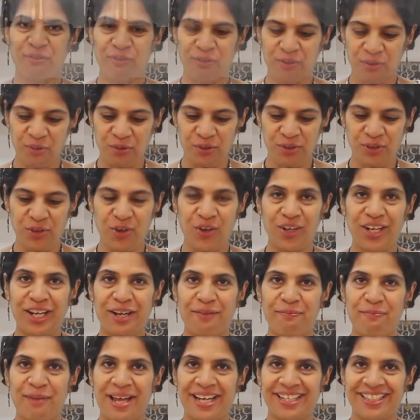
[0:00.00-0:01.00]
rolled all
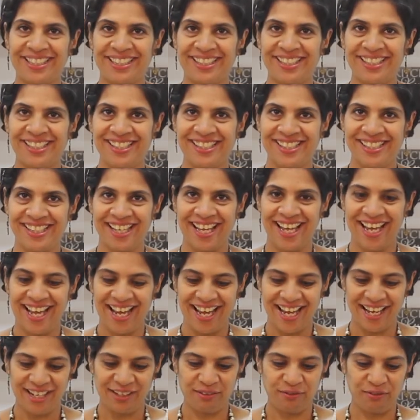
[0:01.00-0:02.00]
our patties
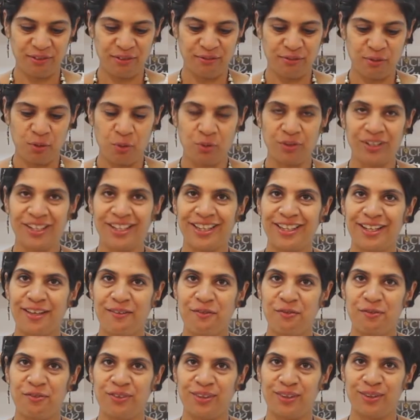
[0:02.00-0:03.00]
and we've coated
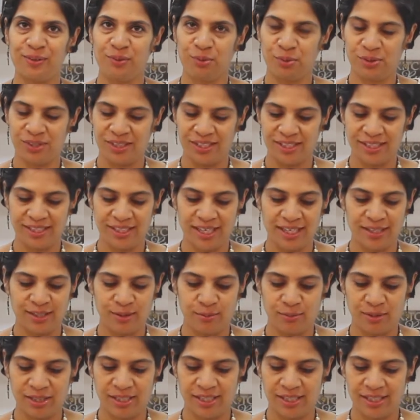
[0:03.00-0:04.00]
them with roasted
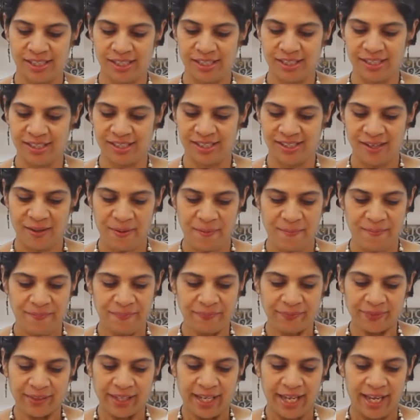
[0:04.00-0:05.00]
sesame seeds,
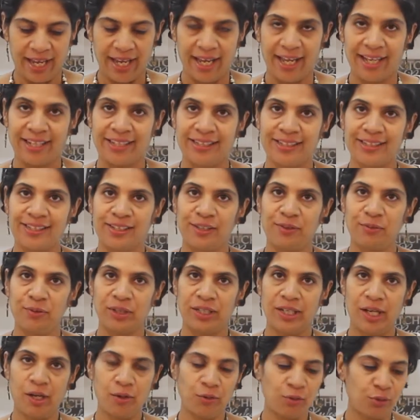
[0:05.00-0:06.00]
and
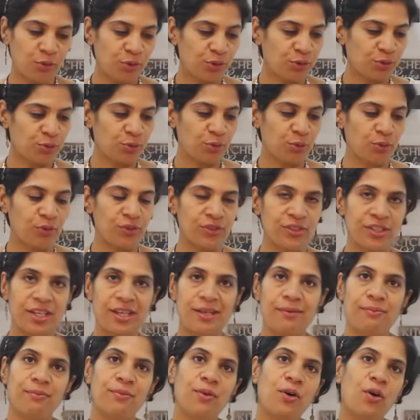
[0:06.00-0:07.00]
we're now going to roast
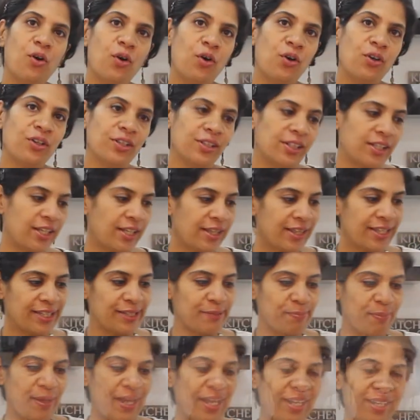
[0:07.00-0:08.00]
them on
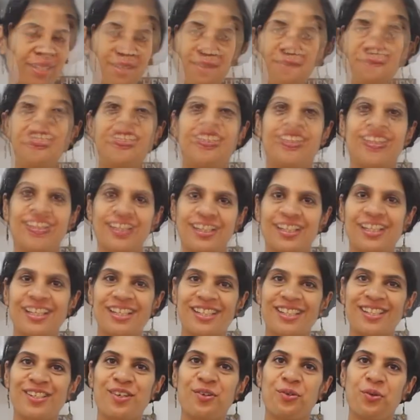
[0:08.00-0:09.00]
this pan. This
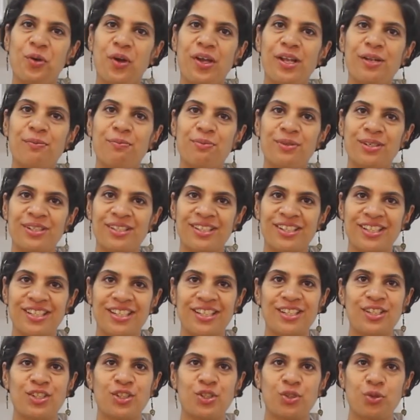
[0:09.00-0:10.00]
is a Royal
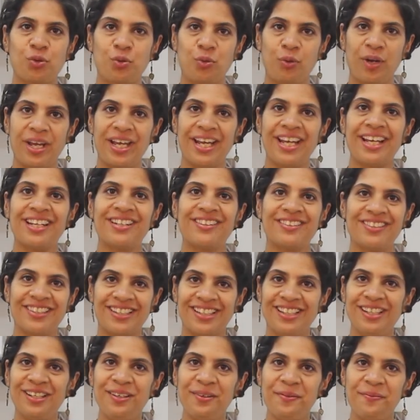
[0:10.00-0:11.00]
Prestige Square
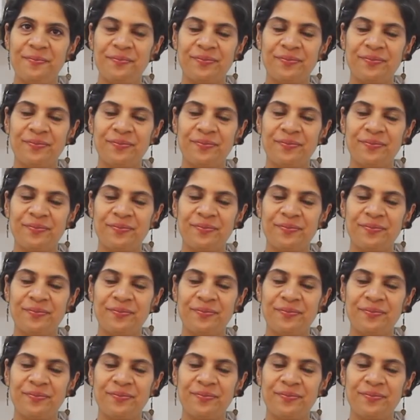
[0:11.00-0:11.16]
Griddle,